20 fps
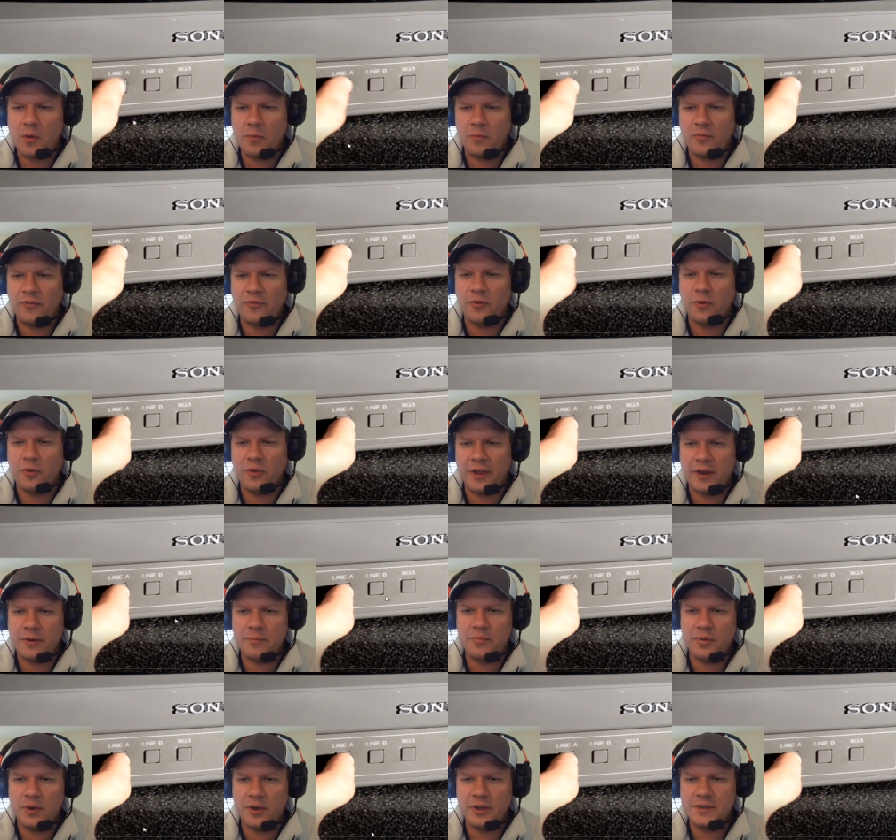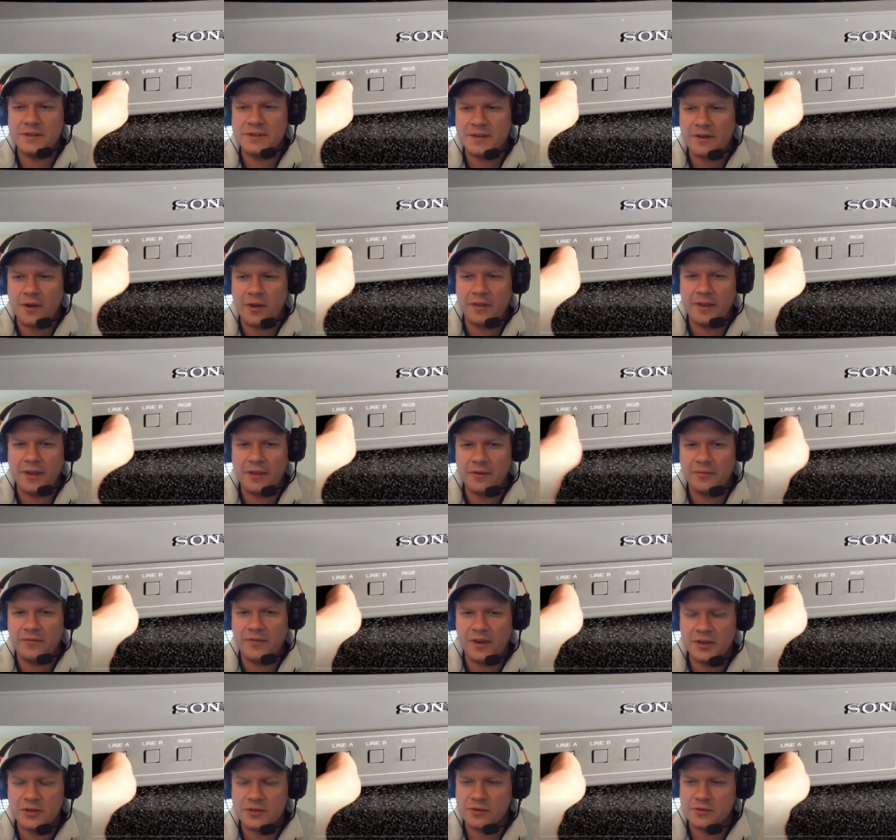full inputs and all the other
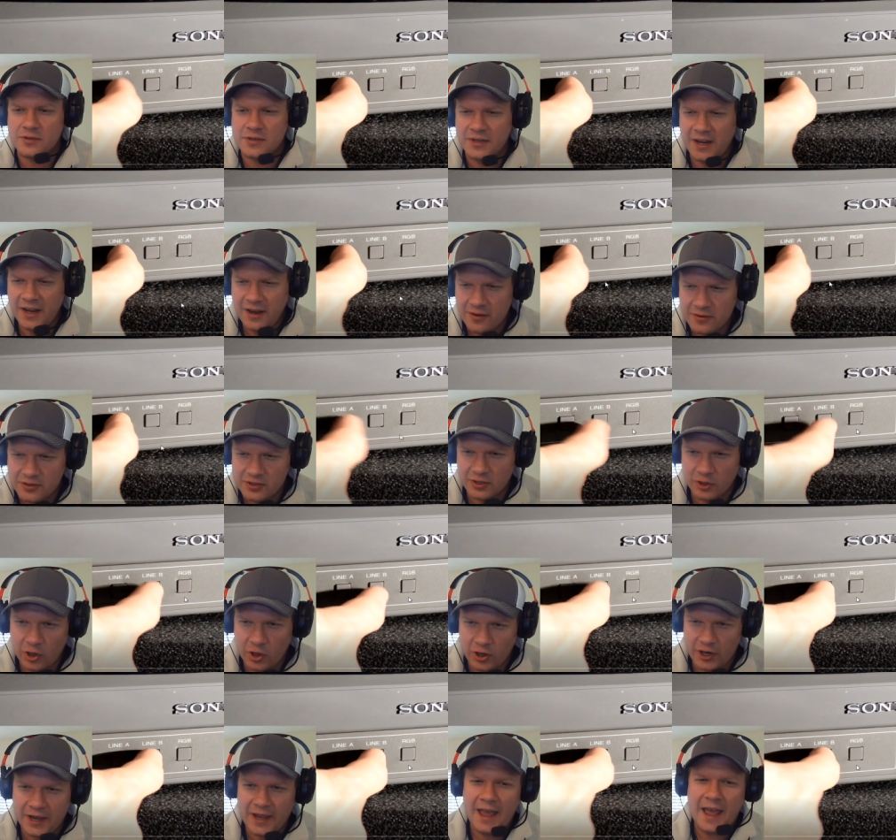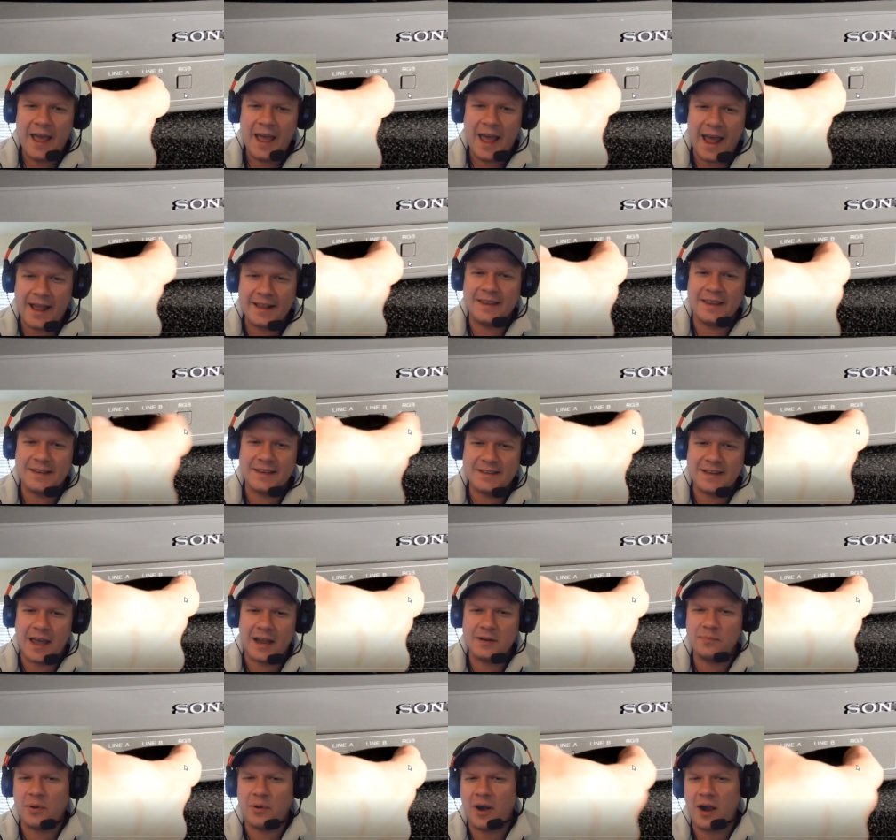features. So here's a look at the
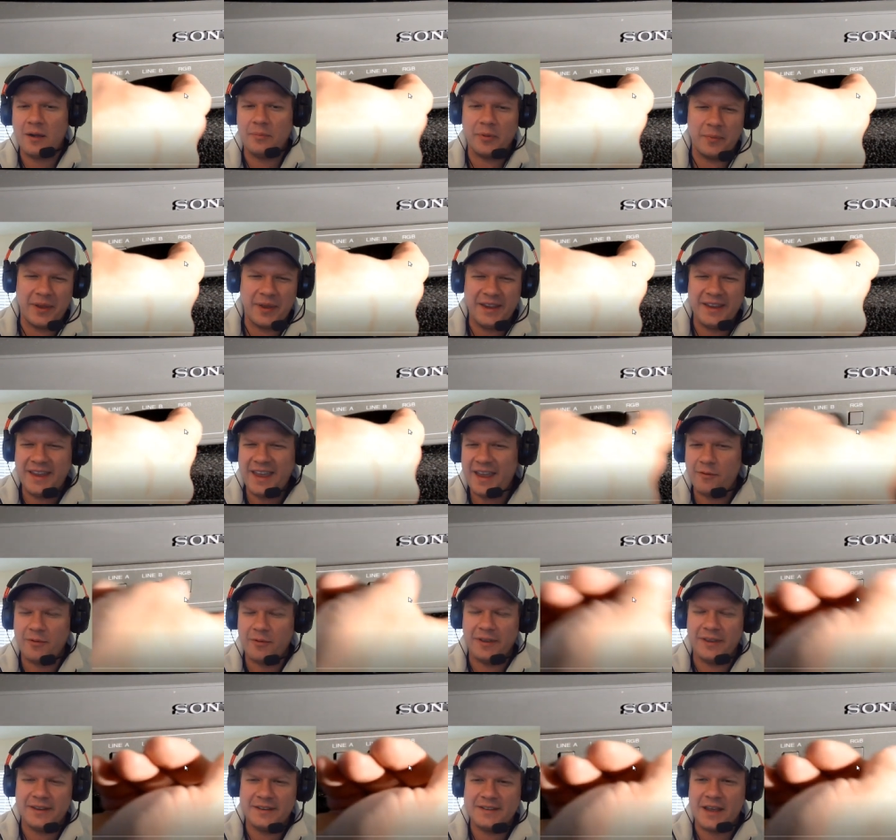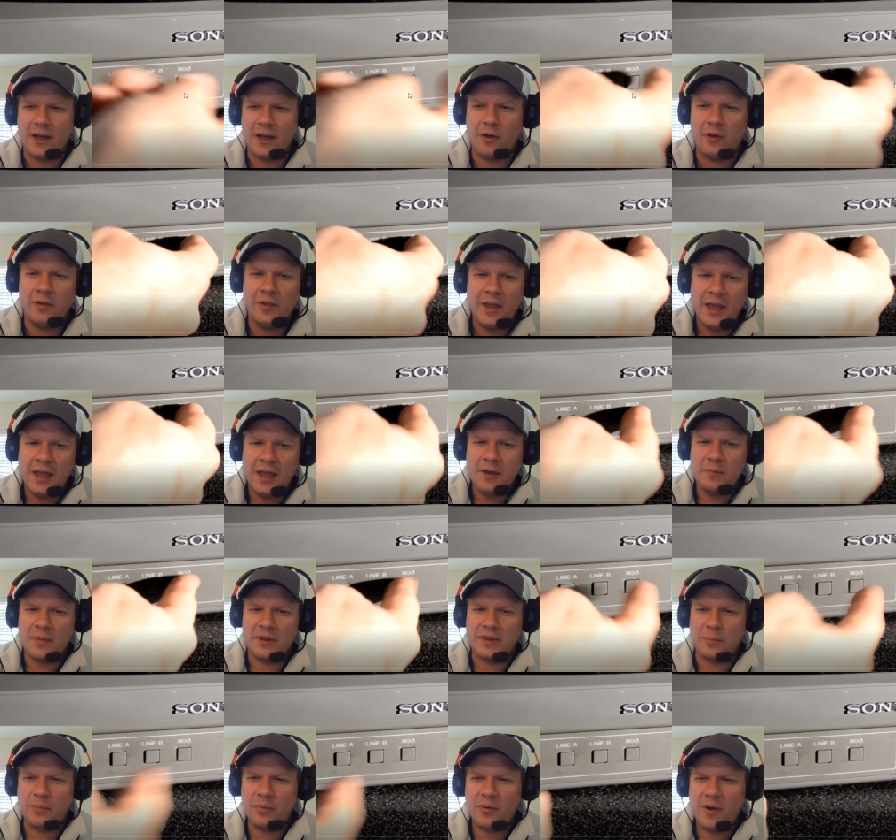exact problem. And you can't really tell,
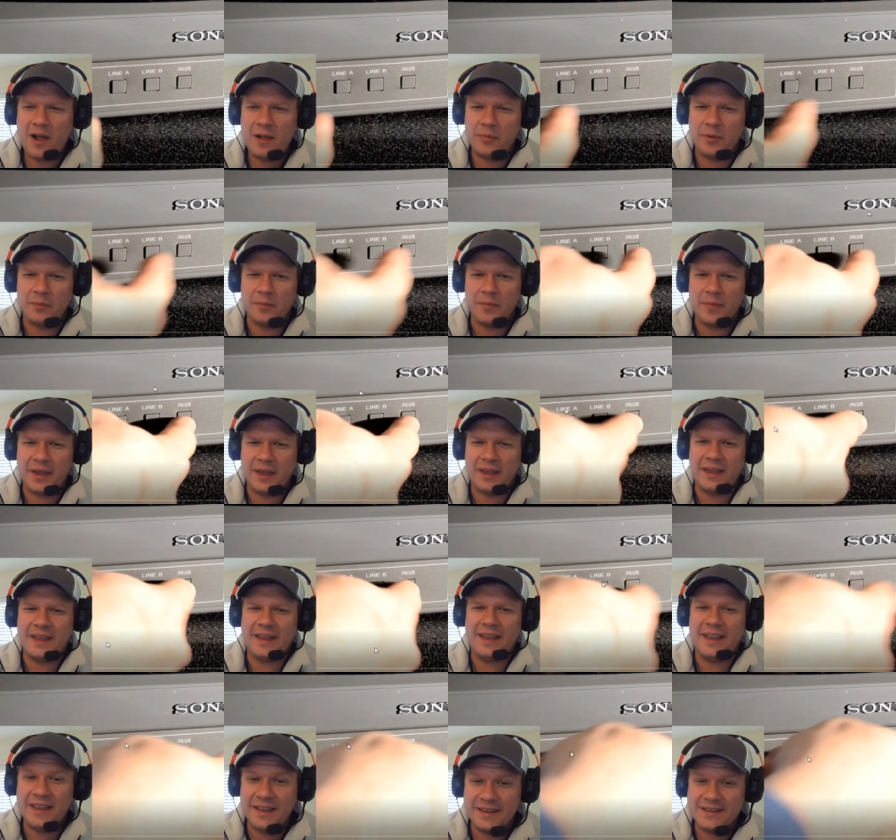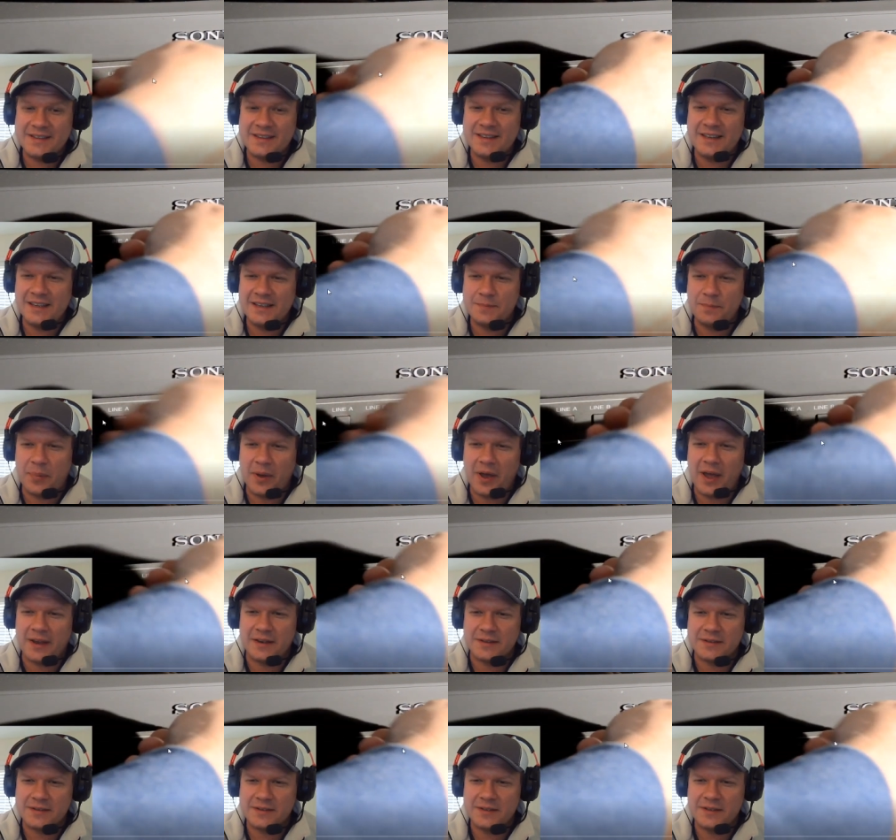but the problem is these
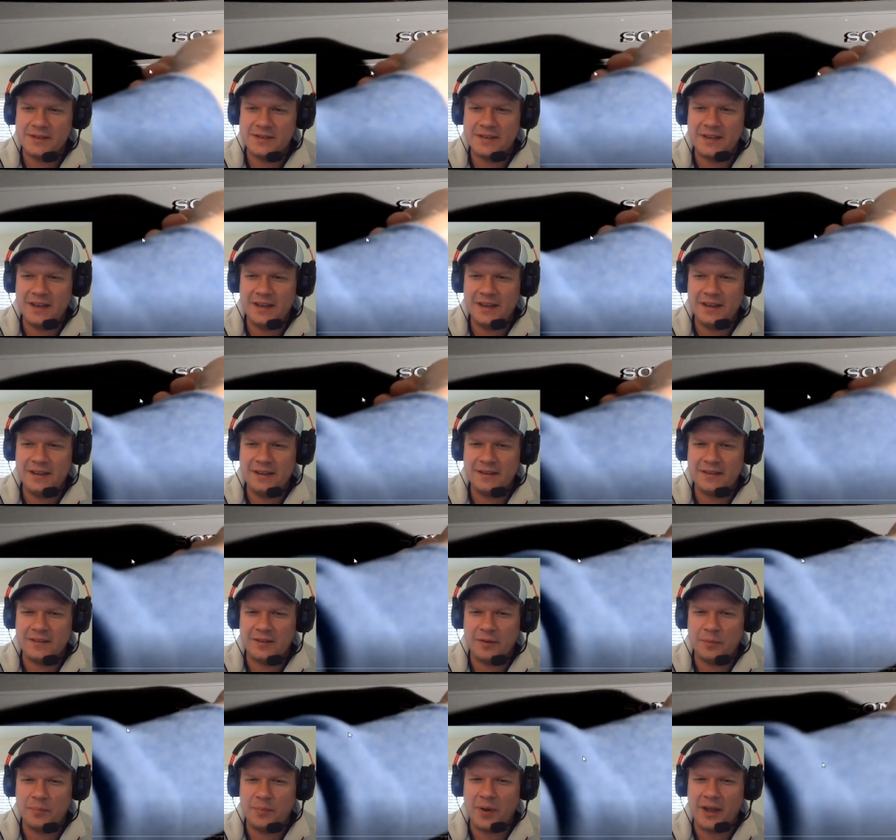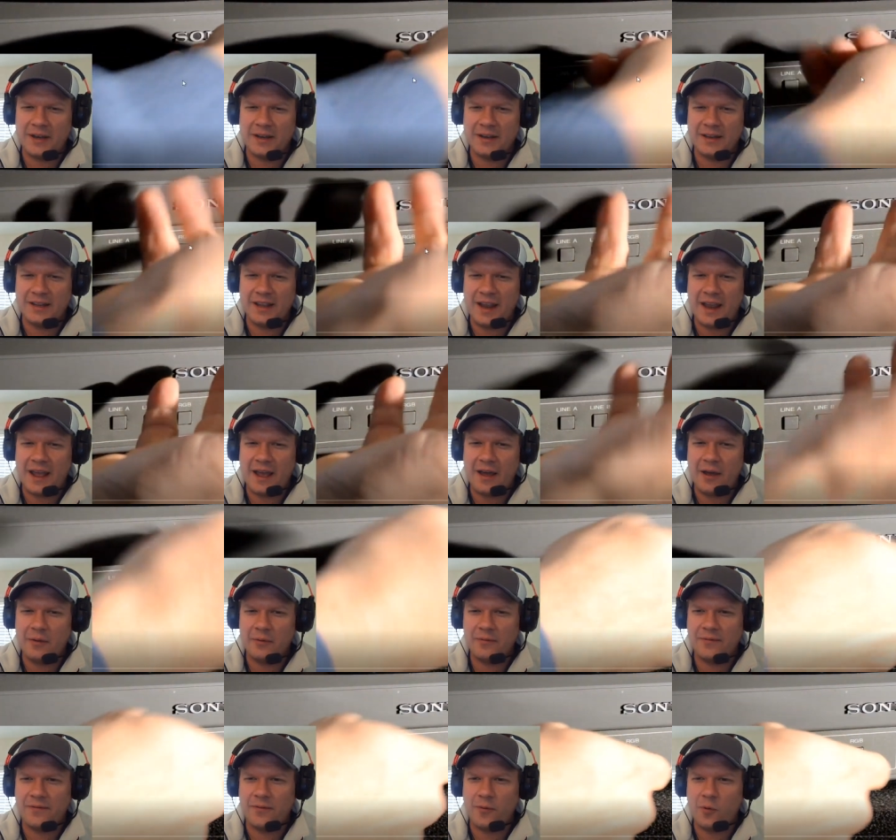buttons. You see the button
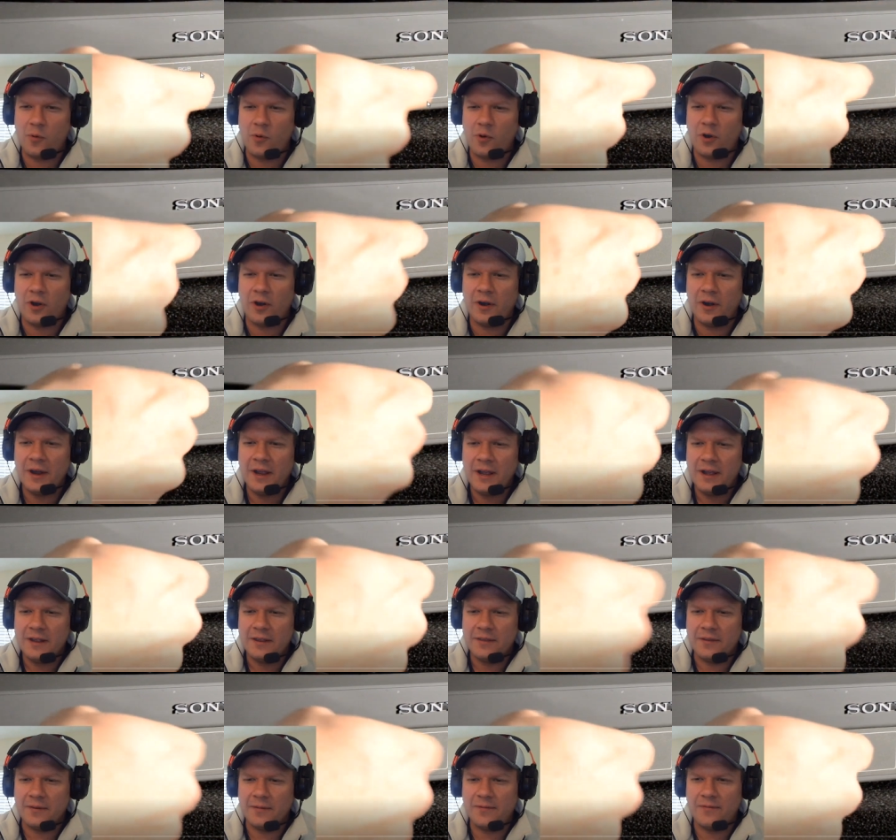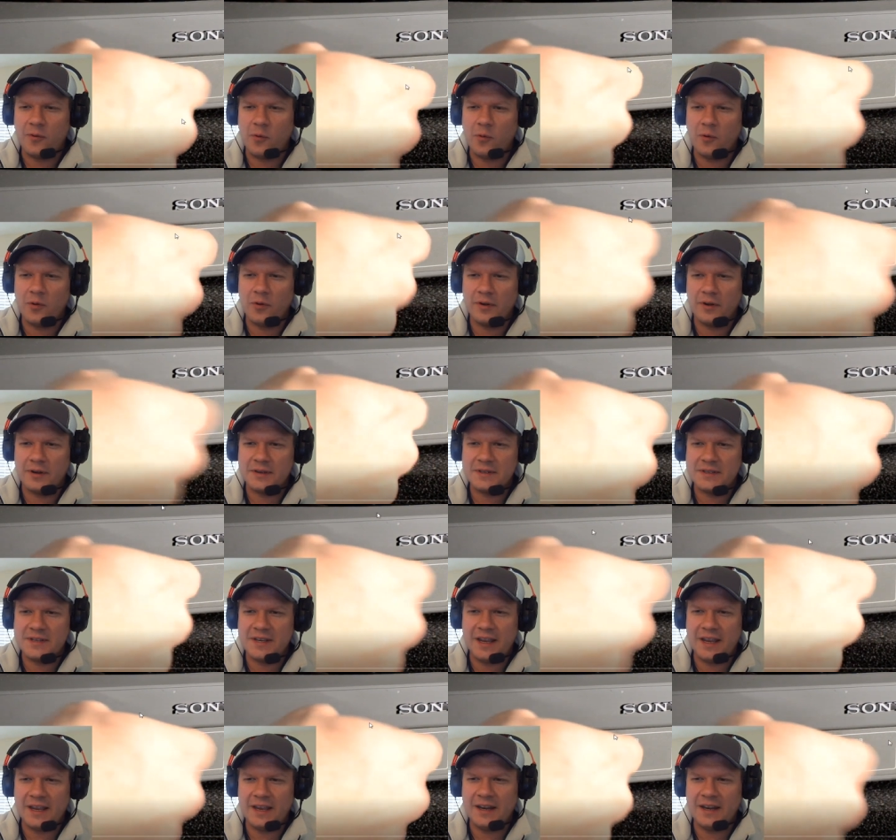layout for the
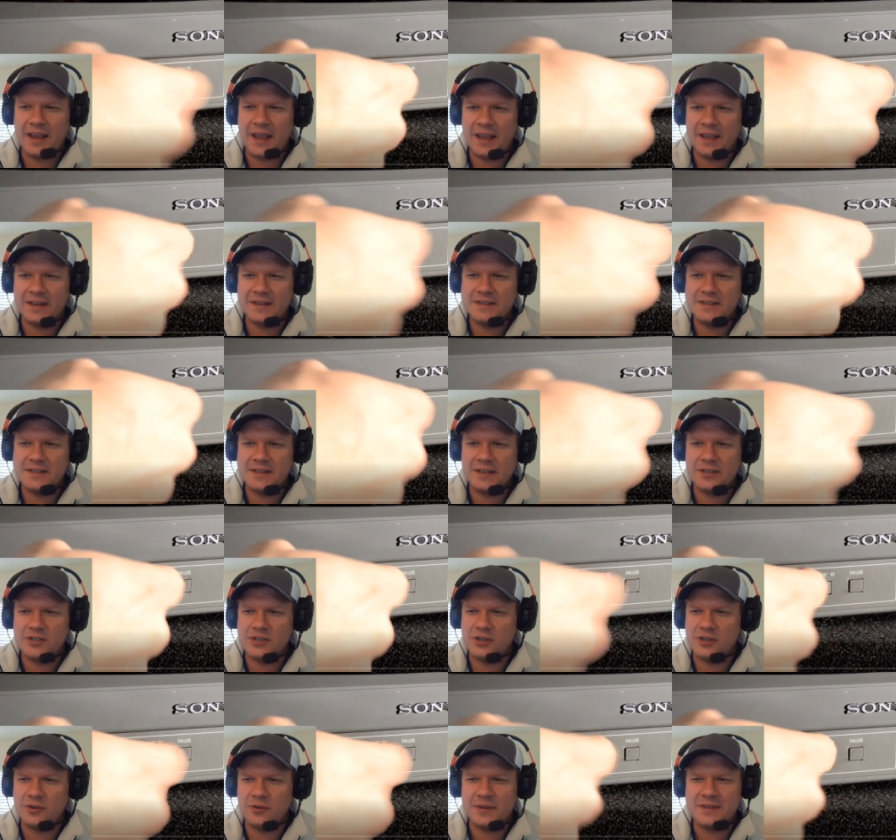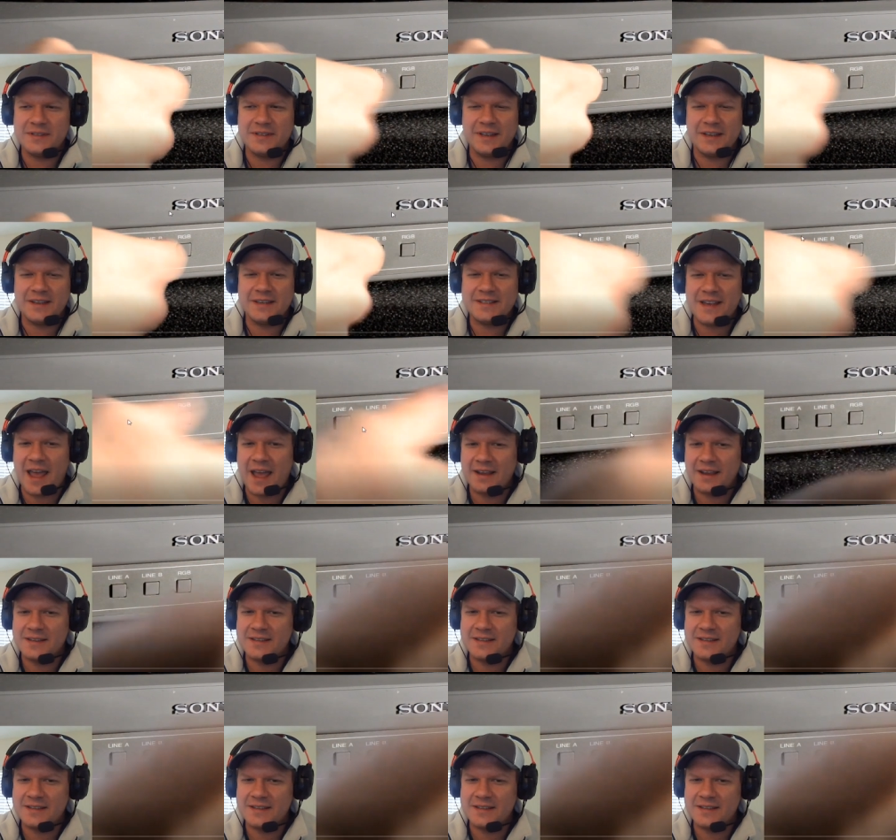14N6U. It's the exact